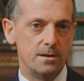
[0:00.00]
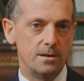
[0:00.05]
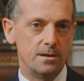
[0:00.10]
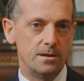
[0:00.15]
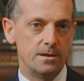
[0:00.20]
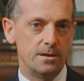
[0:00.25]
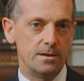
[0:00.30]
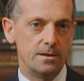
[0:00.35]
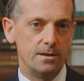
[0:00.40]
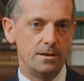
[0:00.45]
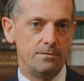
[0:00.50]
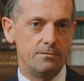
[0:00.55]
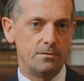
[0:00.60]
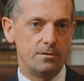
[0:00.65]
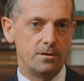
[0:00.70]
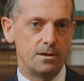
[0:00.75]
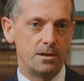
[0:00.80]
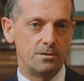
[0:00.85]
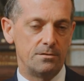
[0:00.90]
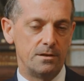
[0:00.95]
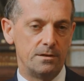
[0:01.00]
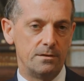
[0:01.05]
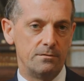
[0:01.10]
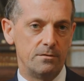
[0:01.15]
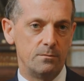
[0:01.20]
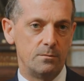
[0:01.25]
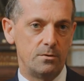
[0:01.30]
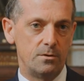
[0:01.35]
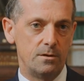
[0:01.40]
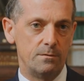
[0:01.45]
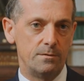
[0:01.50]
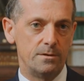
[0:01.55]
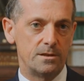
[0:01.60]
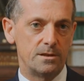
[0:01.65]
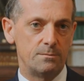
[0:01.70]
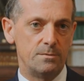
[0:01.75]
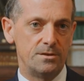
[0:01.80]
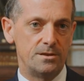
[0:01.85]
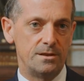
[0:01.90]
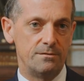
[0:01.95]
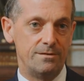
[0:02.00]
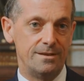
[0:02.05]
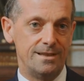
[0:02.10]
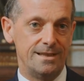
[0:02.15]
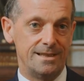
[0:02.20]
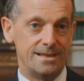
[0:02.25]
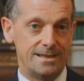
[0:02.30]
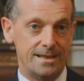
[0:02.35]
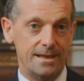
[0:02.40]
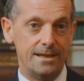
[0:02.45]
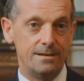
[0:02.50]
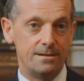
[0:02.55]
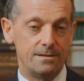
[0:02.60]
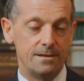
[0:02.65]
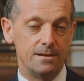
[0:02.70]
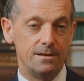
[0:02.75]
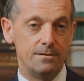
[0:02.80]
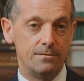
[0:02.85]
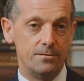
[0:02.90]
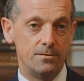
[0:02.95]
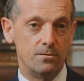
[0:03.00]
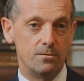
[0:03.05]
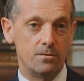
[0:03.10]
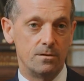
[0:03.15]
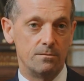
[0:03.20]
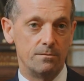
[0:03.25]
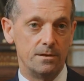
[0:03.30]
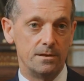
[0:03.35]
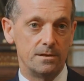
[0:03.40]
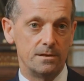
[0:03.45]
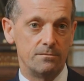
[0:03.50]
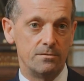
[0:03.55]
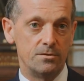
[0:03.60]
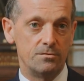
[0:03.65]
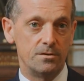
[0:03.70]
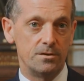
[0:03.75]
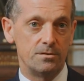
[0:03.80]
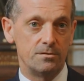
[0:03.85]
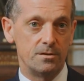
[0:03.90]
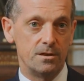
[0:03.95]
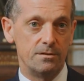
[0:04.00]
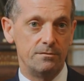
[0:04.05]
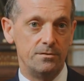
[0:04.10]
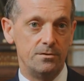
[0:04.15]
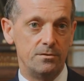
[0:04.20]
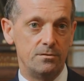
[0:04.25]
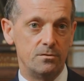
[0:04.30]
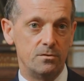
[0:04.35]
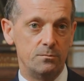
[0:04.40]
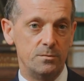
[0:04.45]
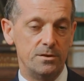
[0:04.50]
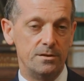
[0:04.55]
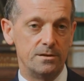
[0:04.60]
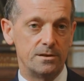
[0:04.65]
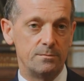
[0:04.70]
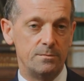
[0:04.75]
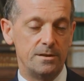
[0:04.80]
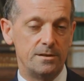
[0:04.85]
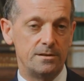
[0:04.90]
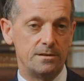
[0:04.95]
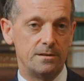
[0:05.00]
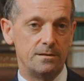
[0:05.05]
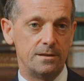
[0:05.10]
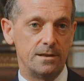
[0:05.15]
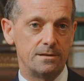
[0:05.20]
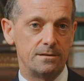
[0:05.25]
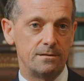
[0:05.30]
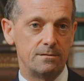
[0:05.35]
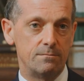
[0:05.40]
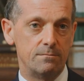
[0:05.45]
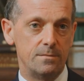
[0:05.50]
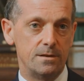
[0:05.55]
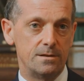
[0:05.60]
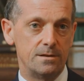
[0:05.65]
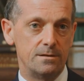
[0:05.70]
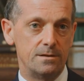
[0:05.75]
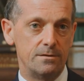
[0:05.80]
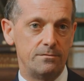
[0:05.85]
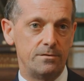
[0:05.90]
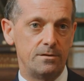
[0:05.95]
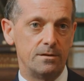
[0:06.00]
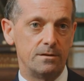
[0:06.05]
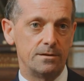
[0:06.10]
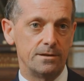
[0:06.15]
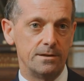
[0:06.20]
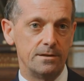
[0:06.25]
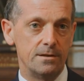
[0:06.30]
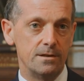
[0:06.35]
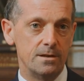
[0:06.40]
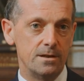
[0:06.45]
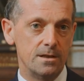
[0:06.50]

If your contract of employment specifically states that if you're arrested for drink driving, you could be dismissed, then that's a difficulty.